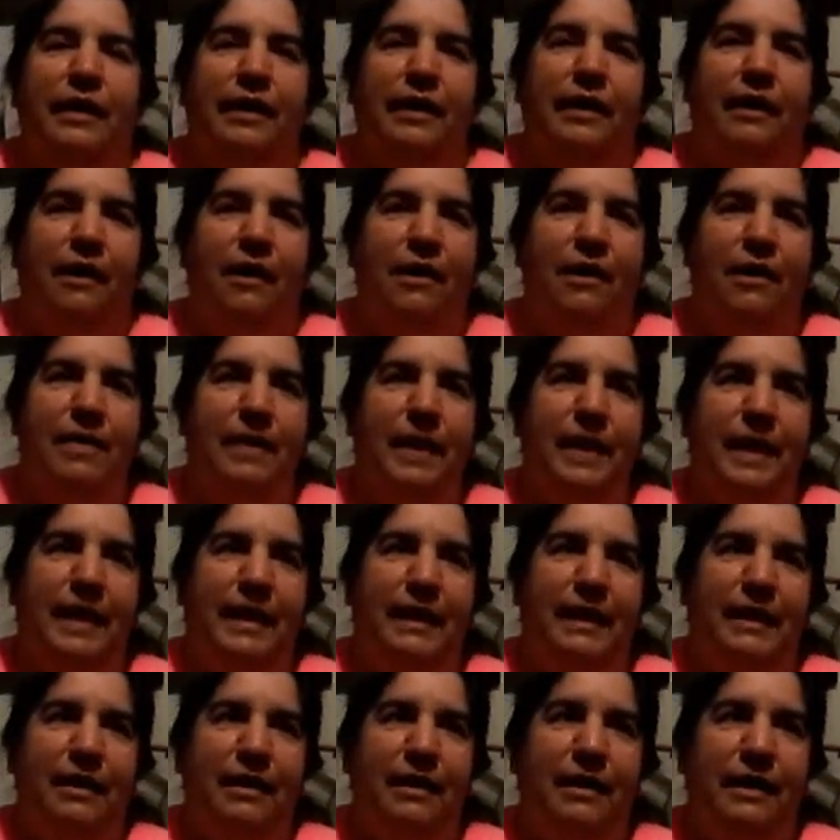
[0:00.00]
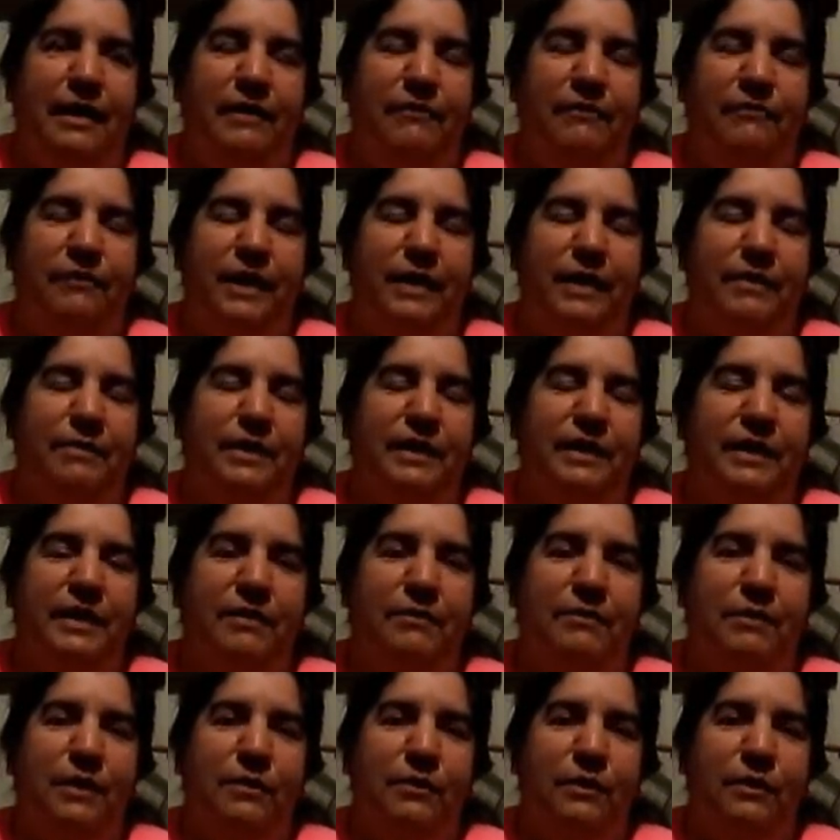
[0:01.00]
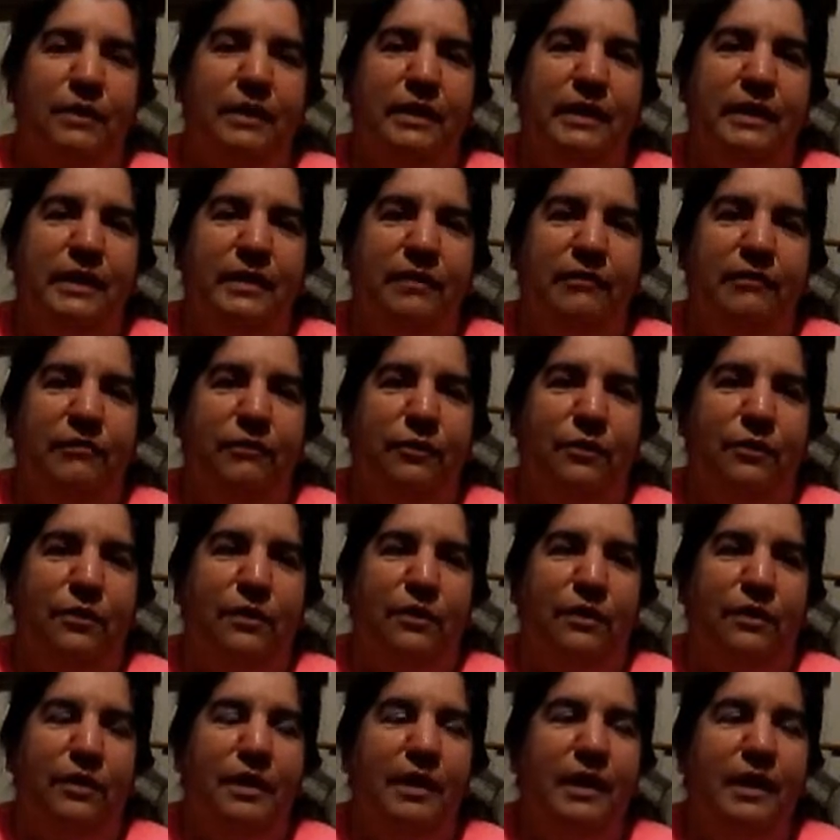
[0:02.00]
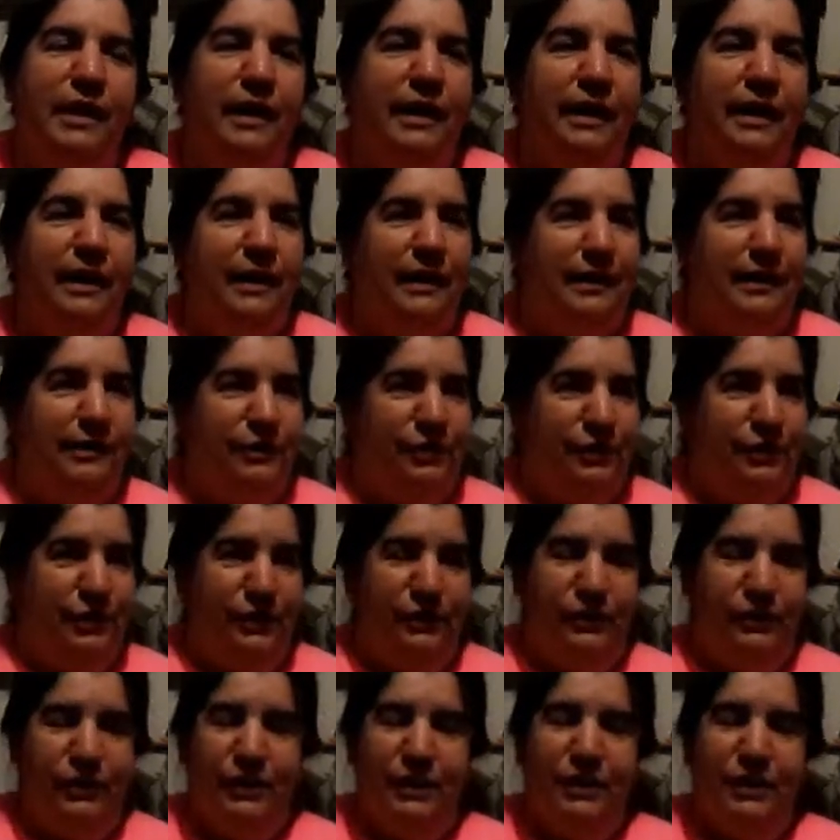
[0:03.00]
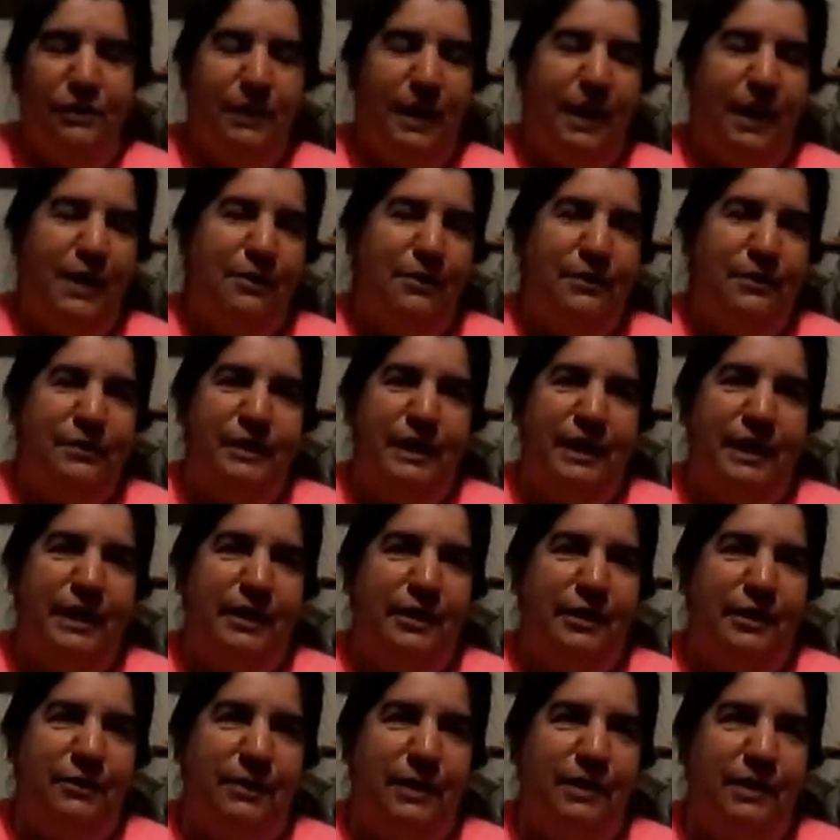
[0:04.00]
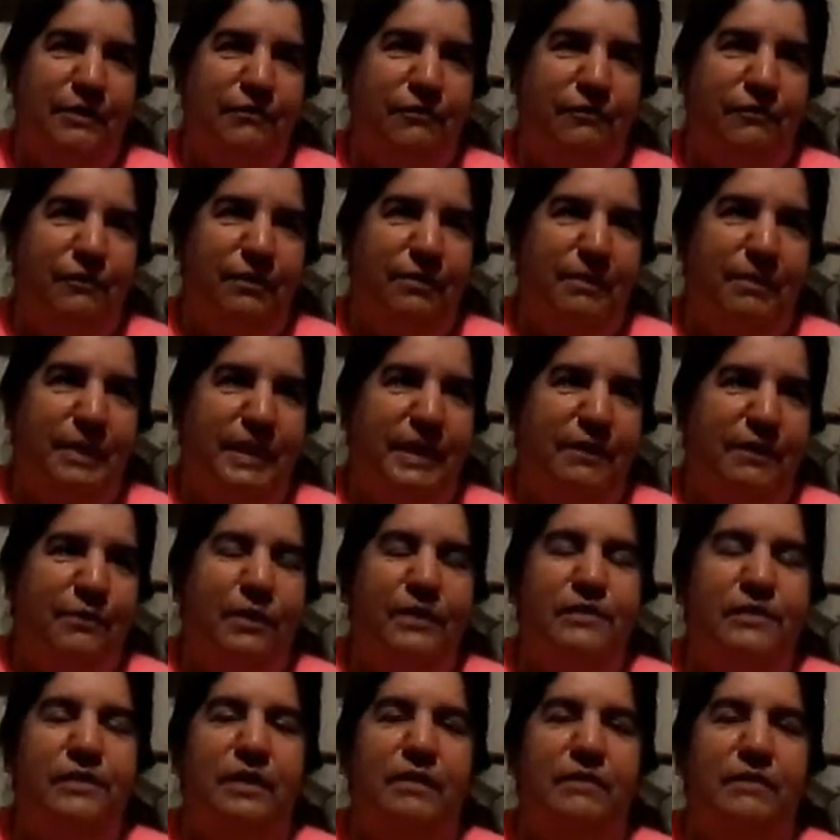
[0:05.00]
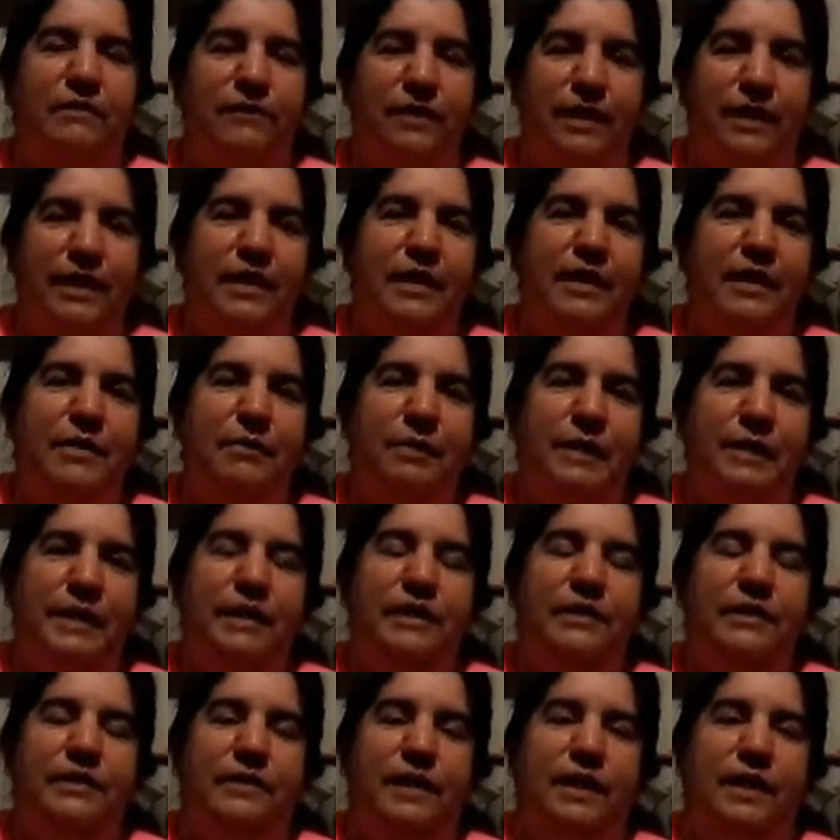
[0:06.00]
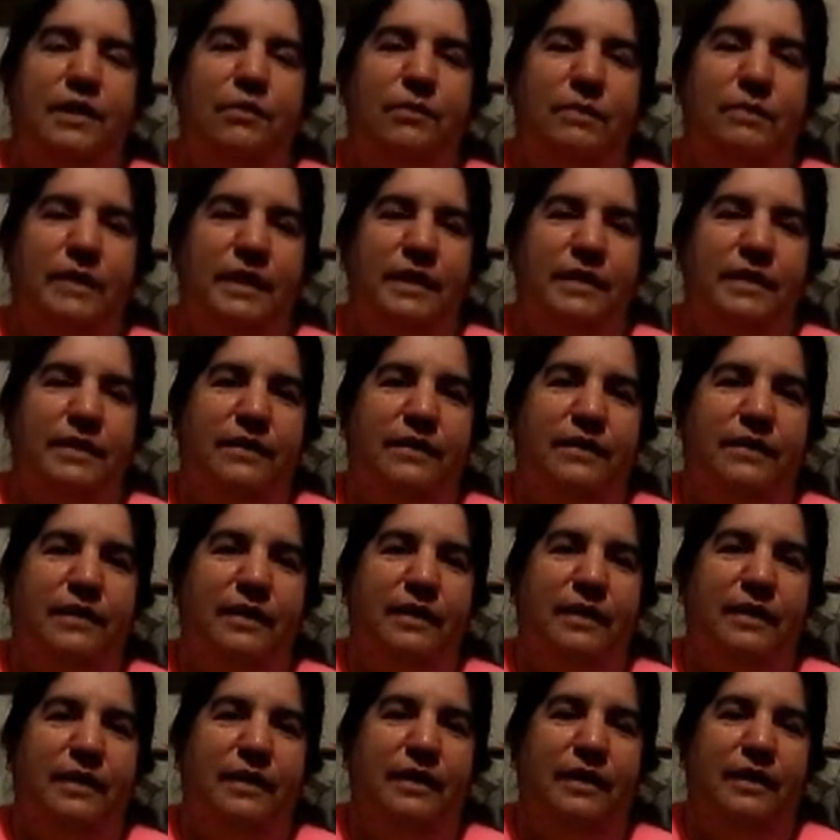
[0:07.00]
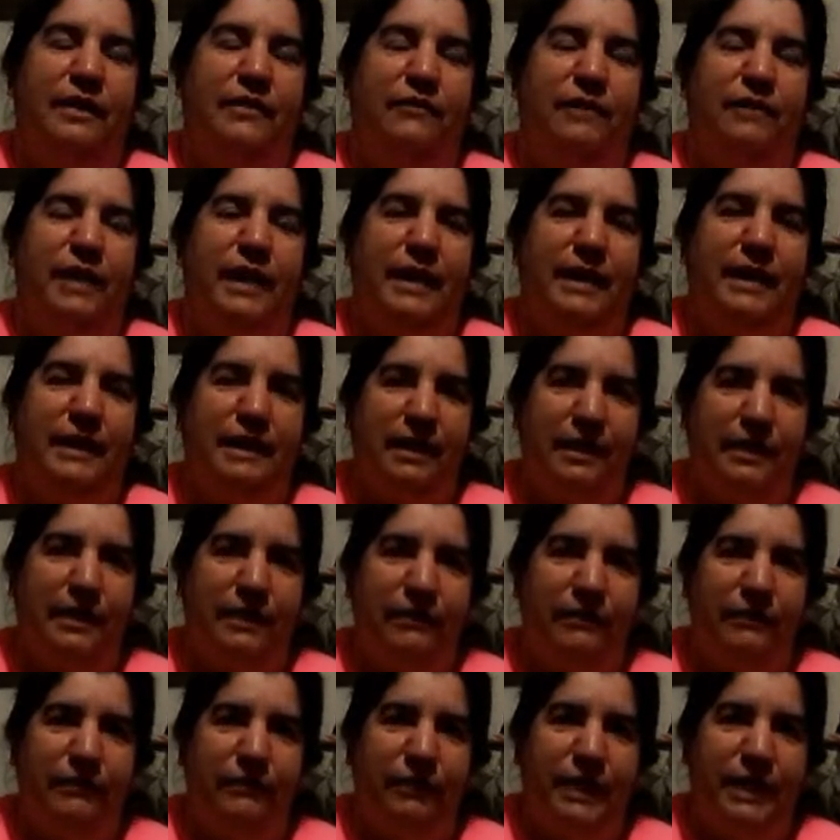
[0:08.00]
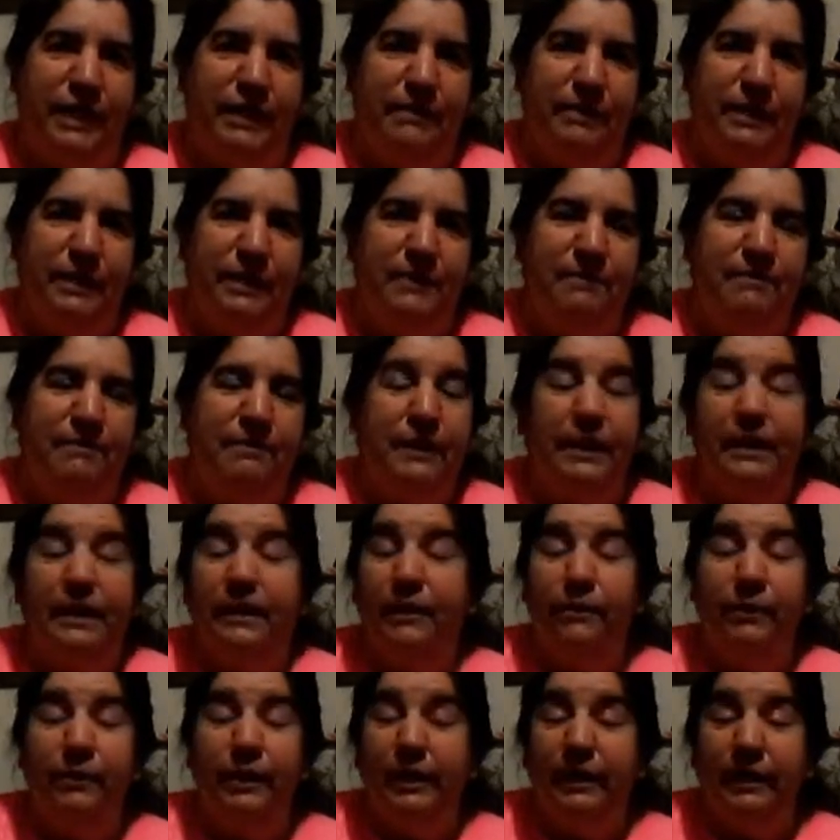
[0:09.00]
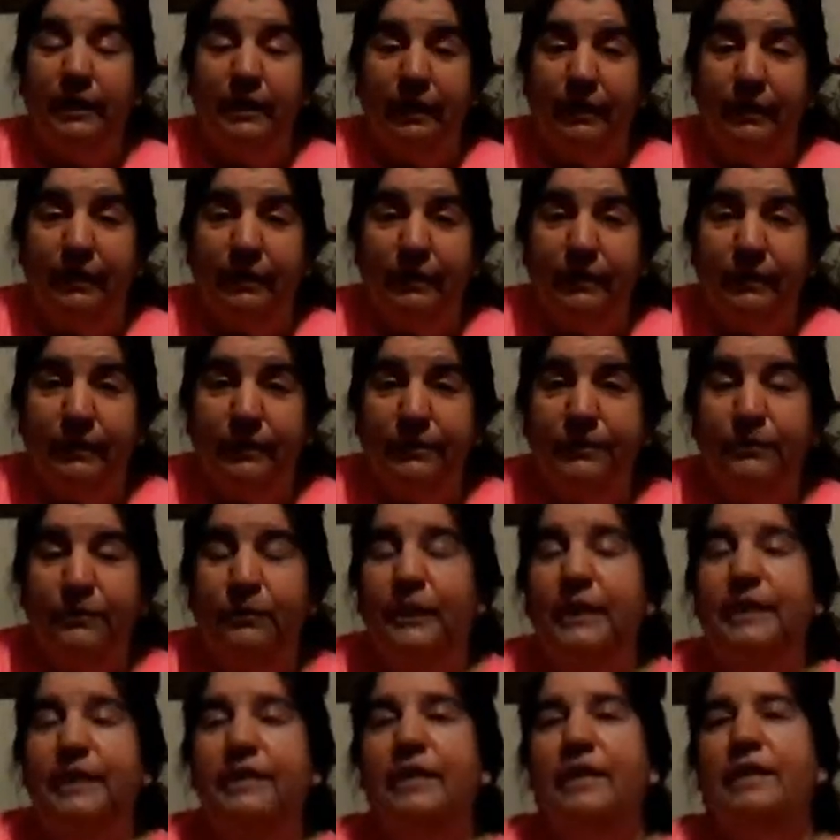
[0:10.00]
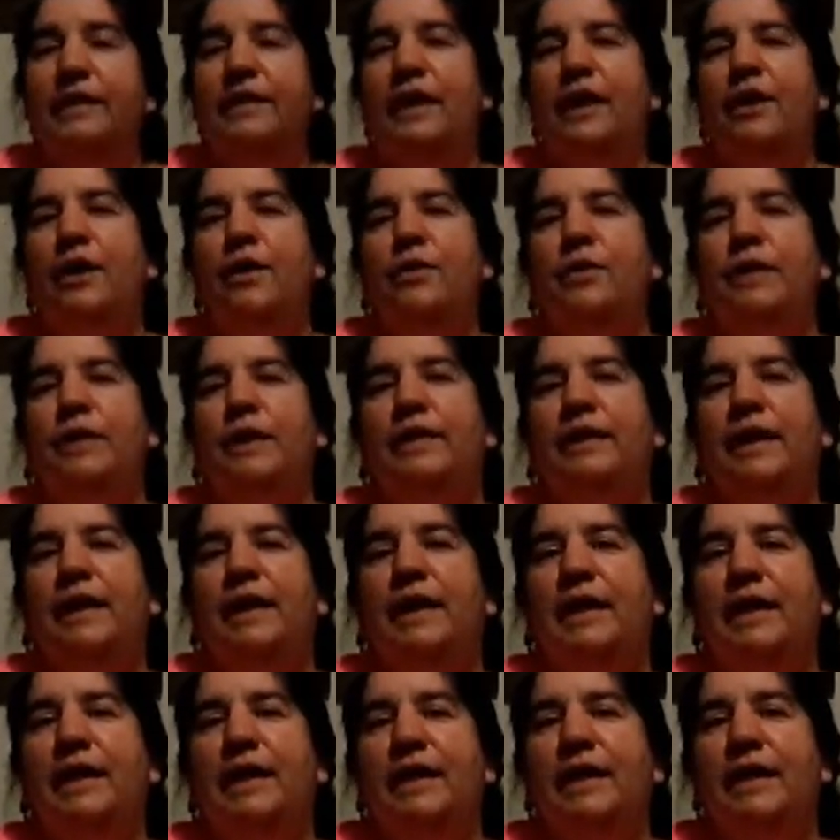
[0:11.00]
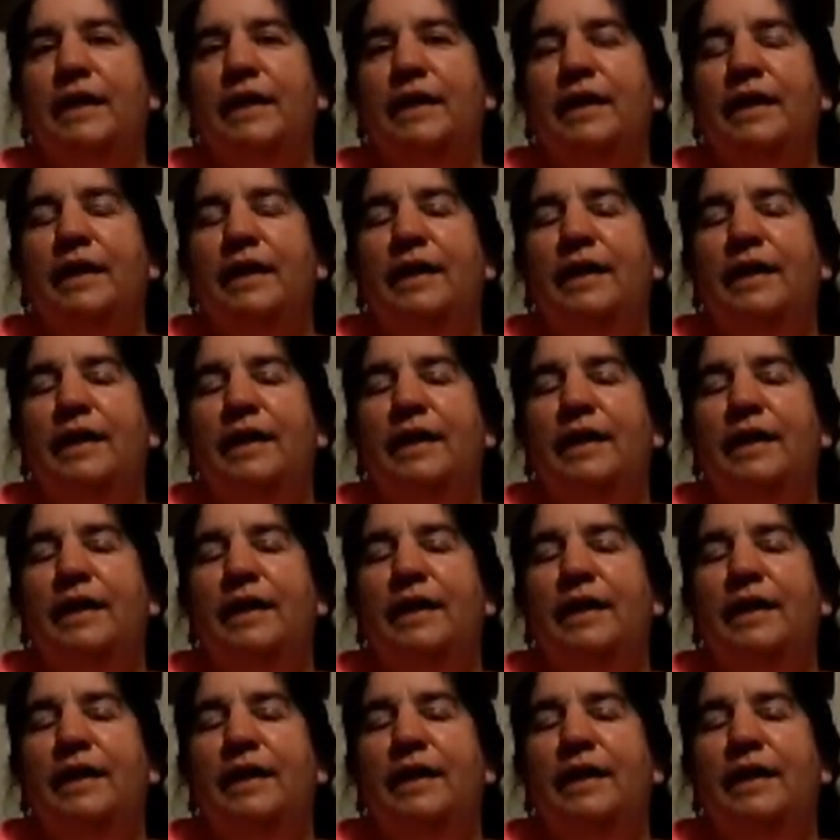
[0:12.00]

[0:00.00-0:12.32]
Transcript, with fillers: on that line of family that we were looking for, just two hours down the road for me was a very big settlement of that line of the family that we didn't know. We did know that they